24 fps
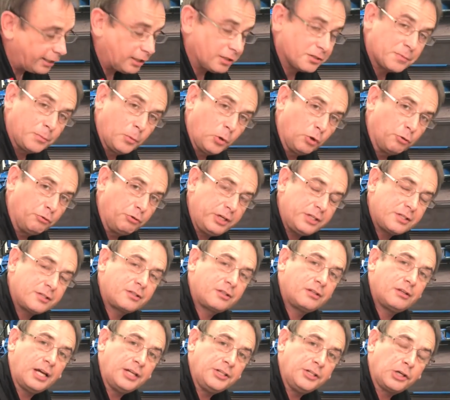take a small
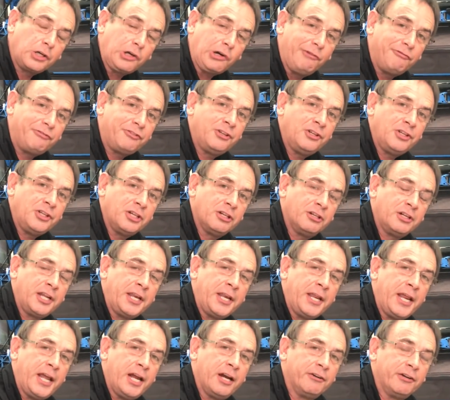risk and you're confident you're in
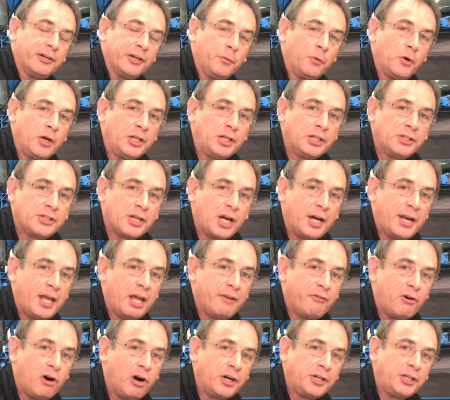an area where you don't
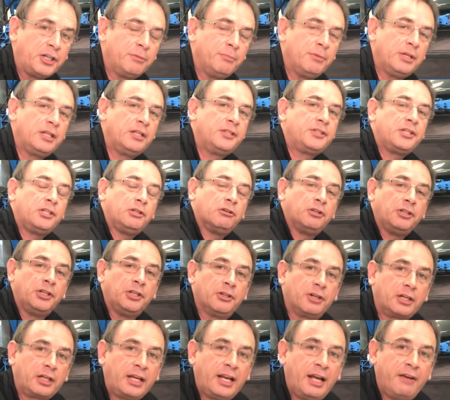have high humidity or
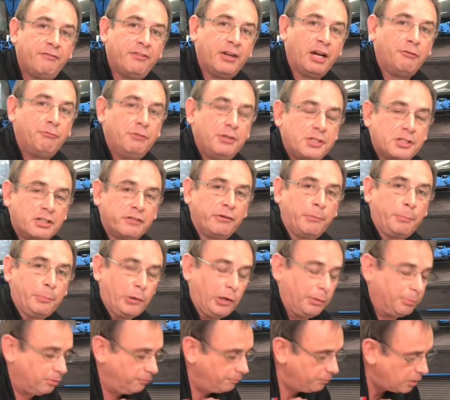you're not going to have that risk of a
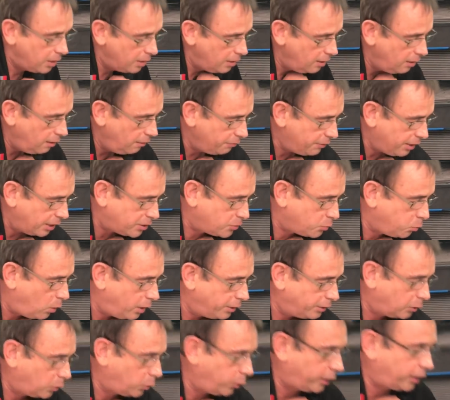problem, that's
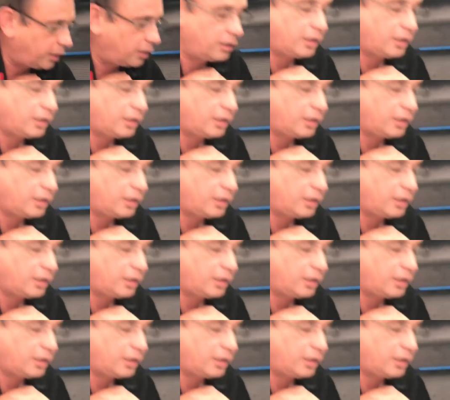one quick